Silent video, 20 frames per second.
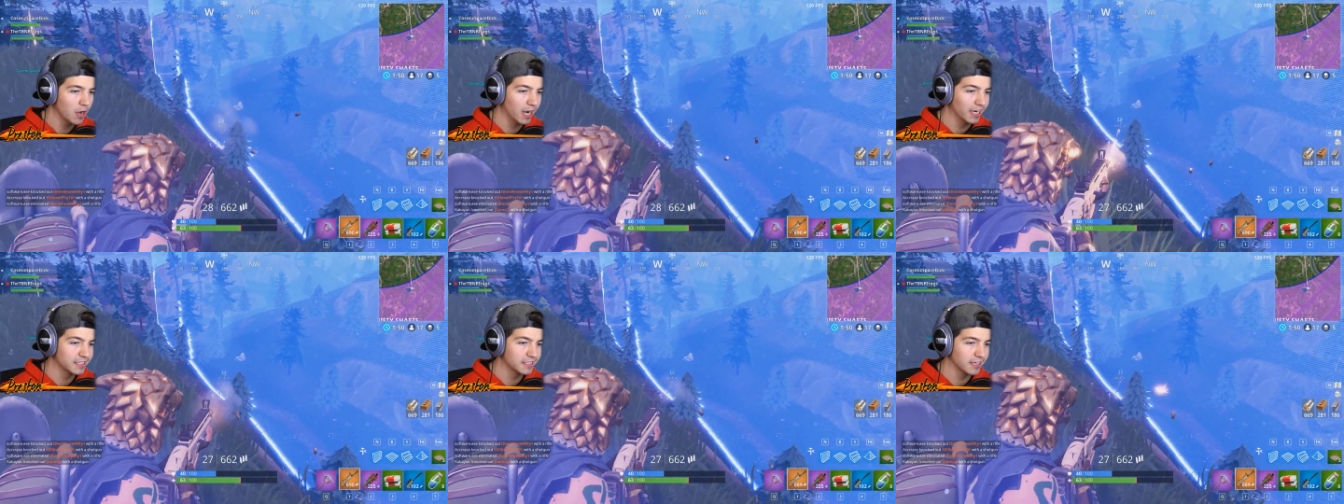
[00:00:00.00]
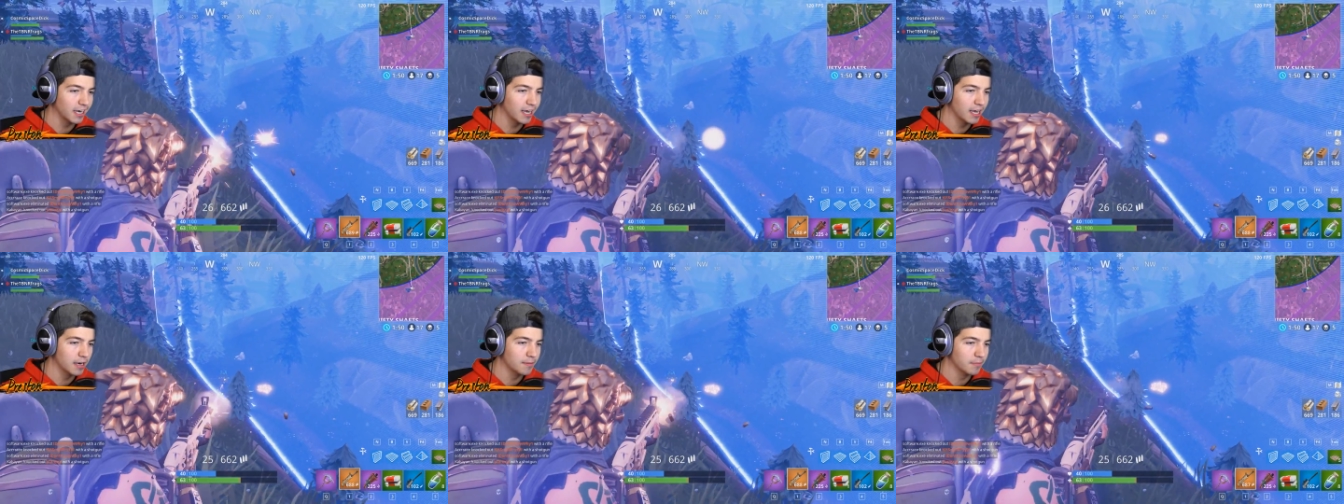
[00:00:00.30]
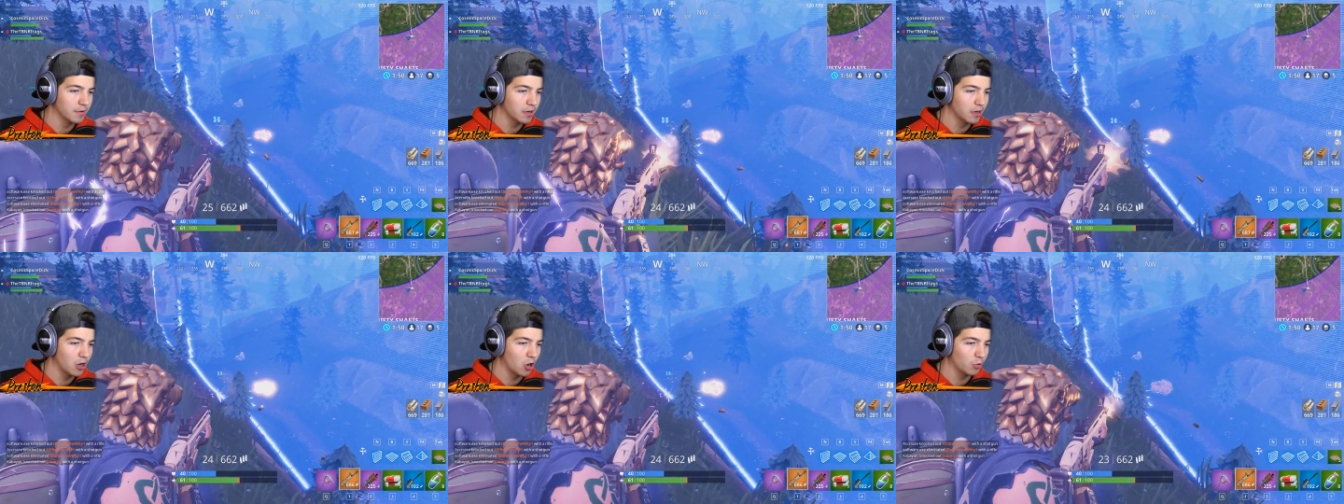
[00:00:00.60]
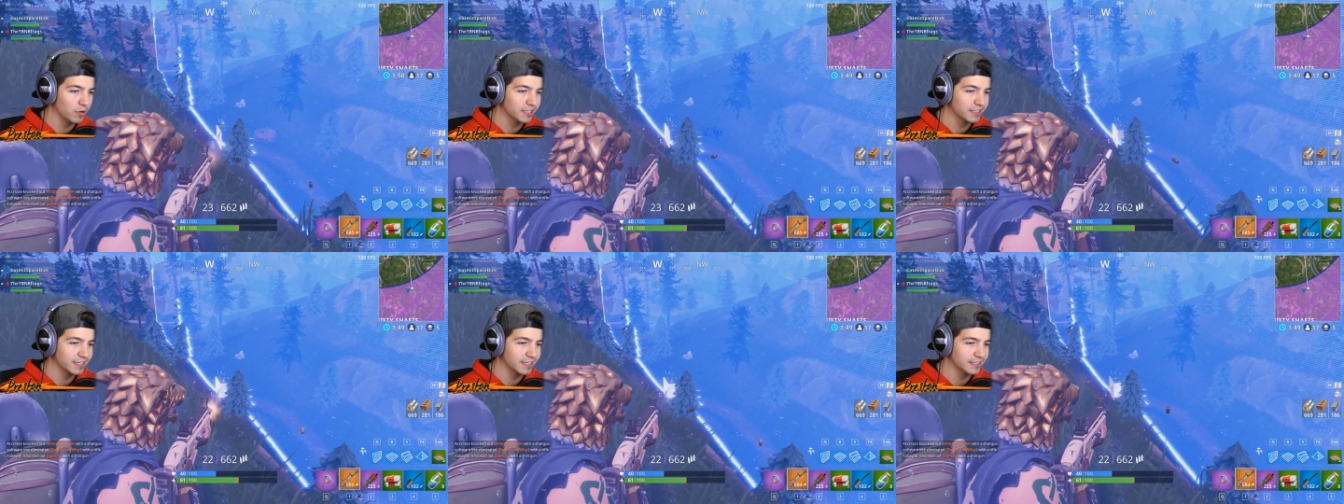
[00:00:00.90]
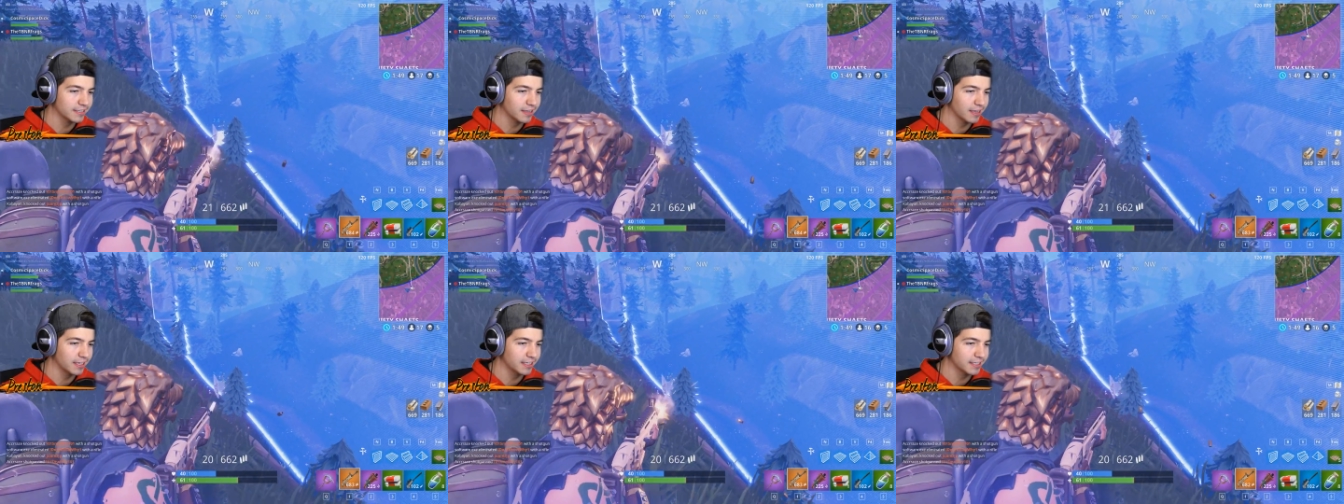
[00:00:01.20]
I, I hit him. Oh, he's,
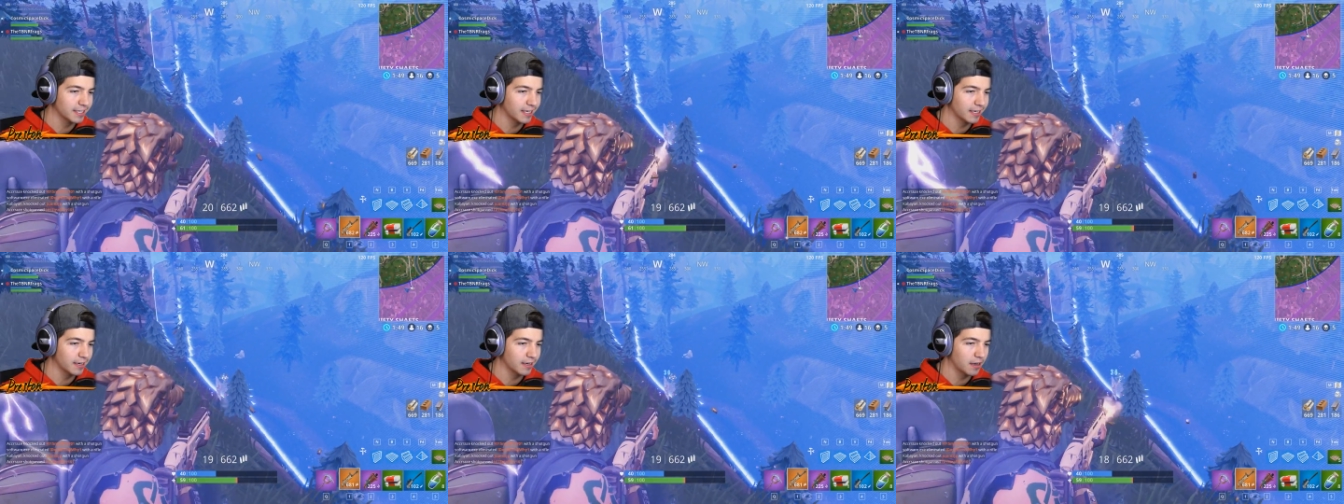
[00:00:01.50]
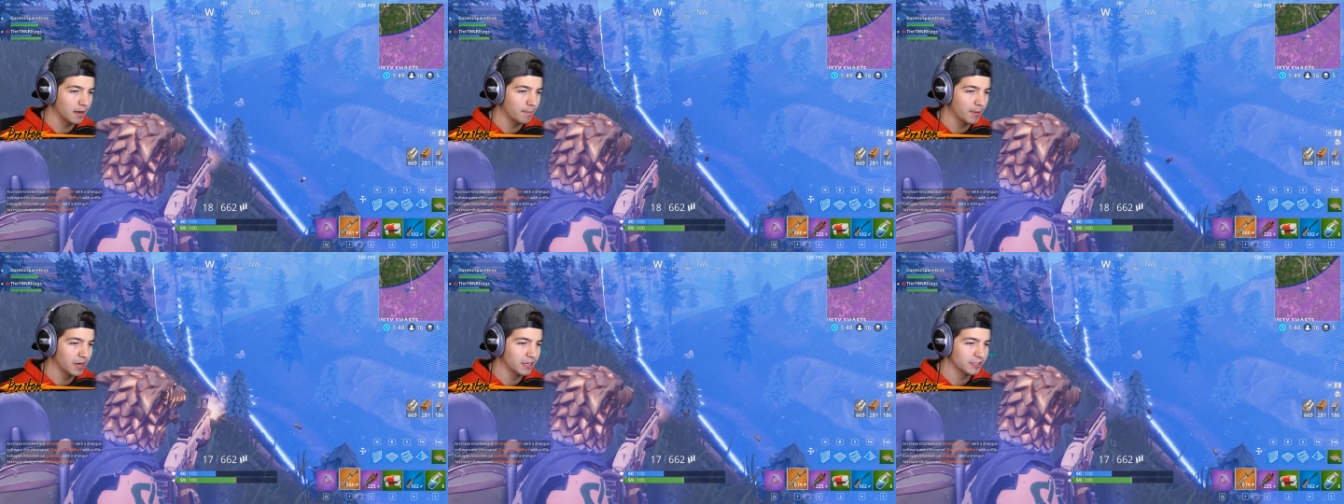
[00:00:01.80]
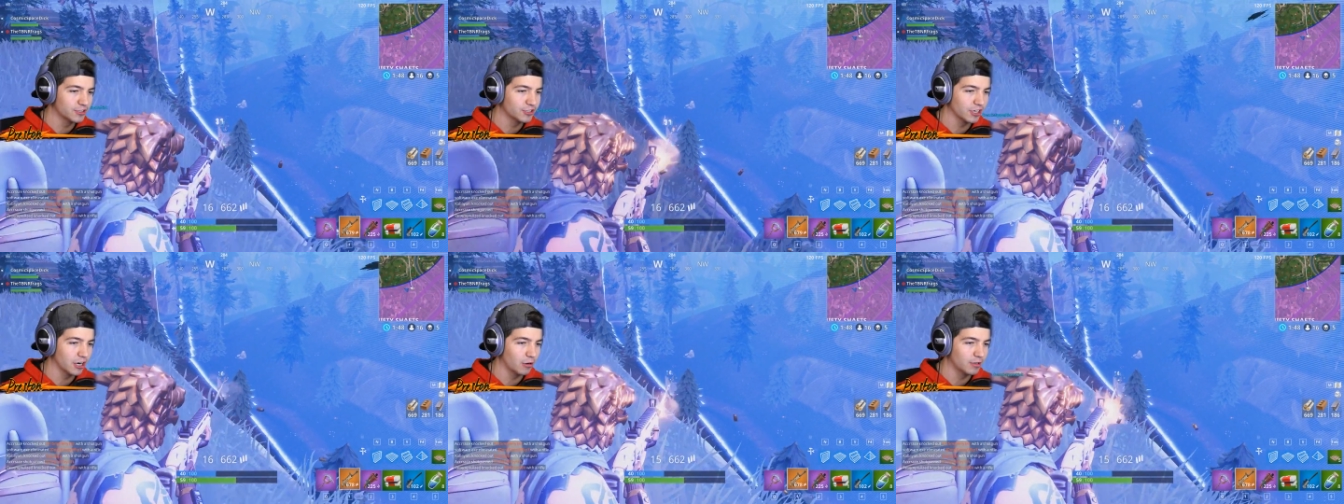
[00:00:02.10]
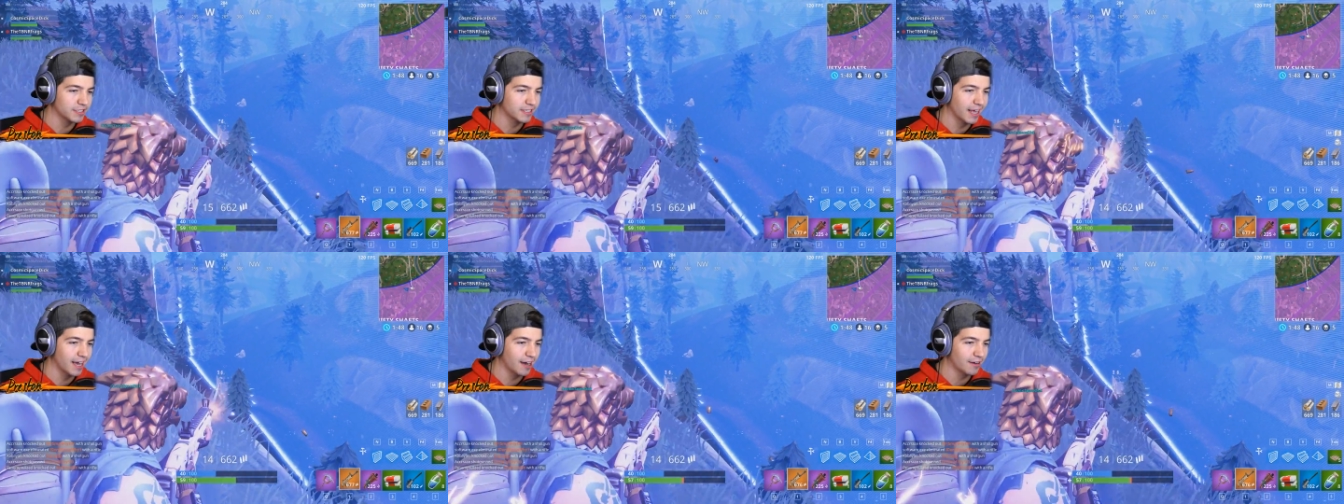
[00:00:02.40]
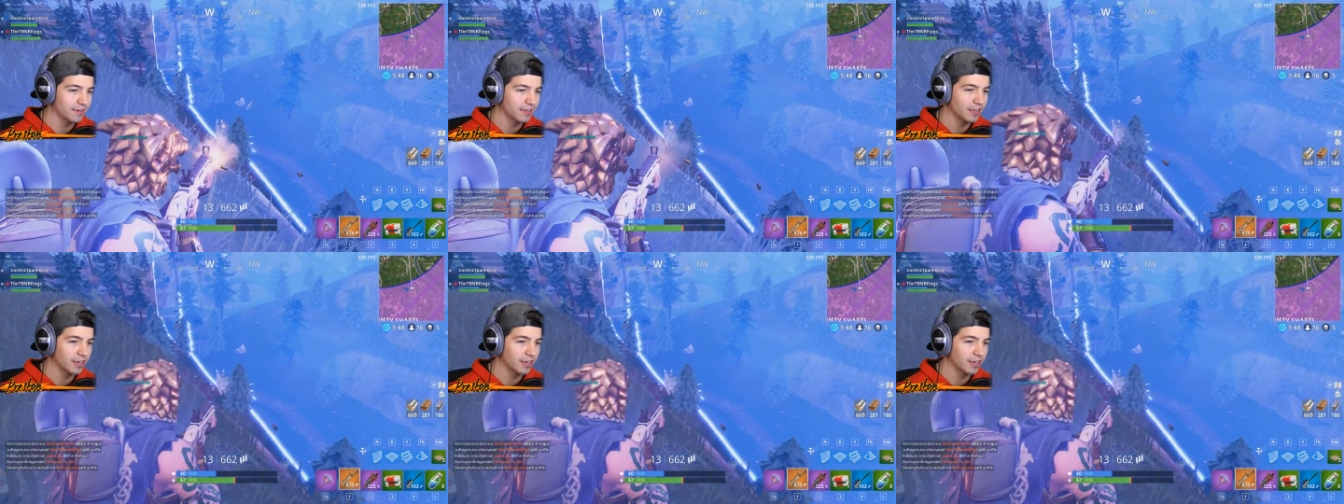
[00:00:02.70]
he's, he's hit a bunch. Oh, he's down.